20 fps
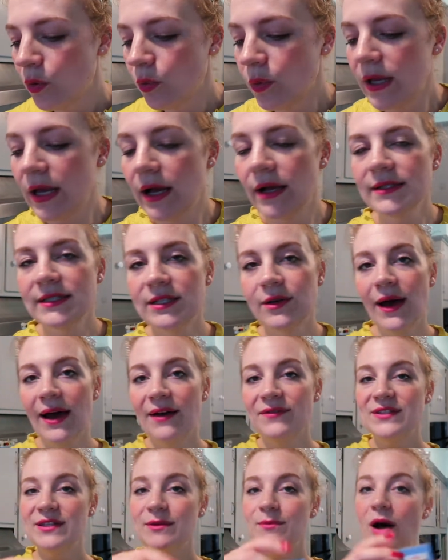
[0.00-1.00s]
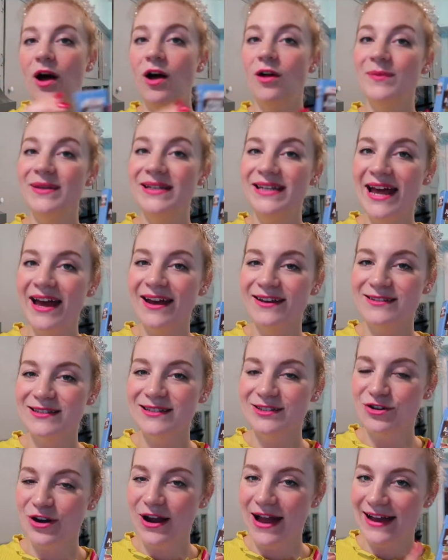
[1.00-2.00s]
We also have some almond
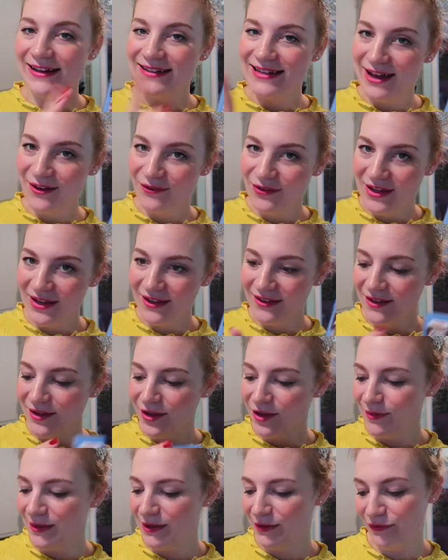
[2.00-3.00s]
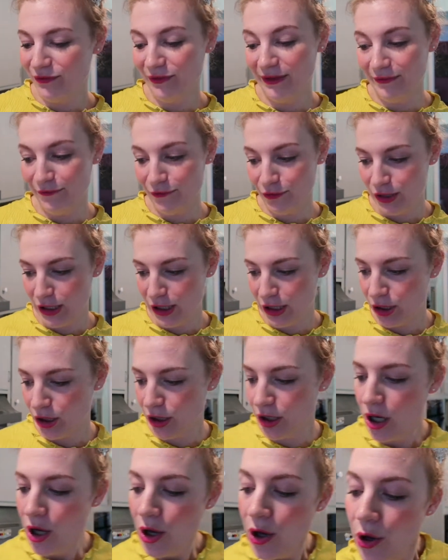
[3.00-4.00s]
extract, heavy on the almond flavor
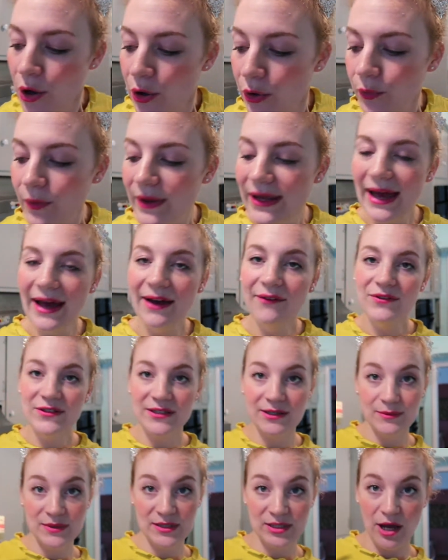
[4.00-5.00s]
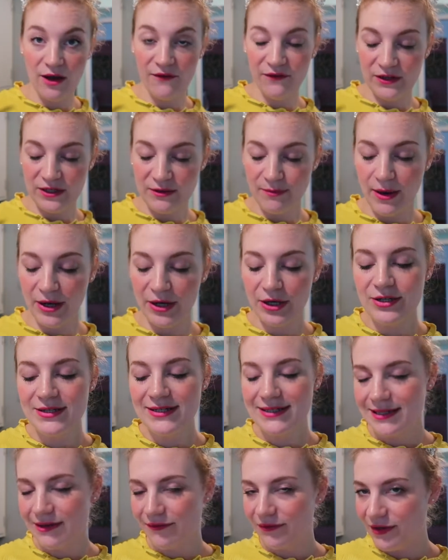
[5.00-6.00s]
here, we have some softened butter,
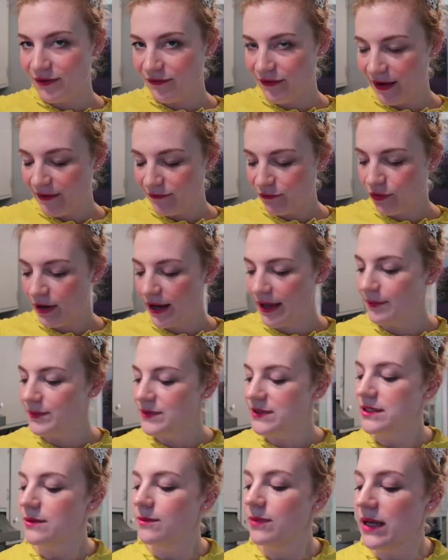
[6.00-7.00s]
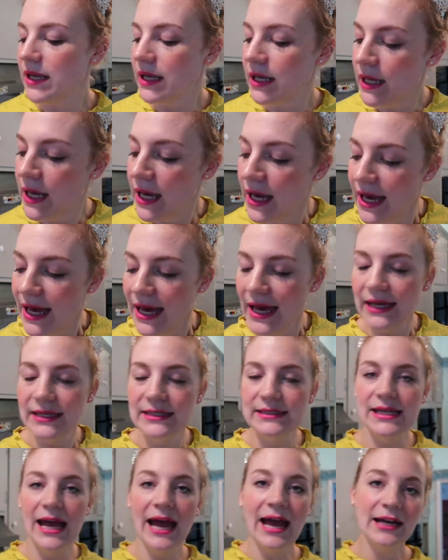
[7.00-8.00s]
75 grams to be
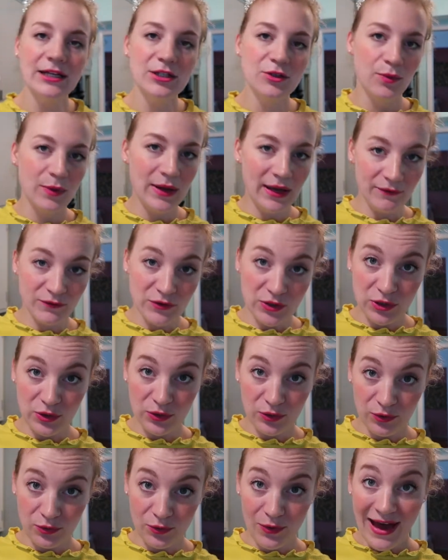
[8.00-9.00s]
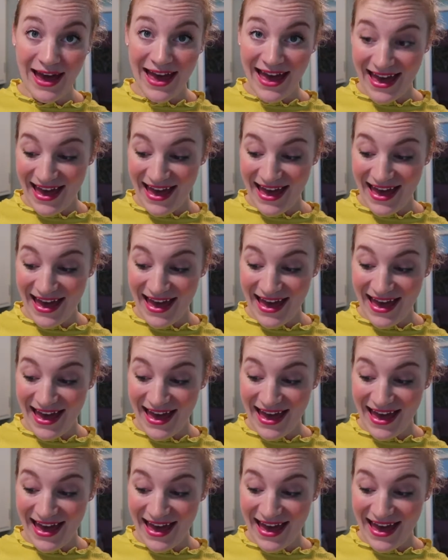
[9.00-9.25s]
exact. We have two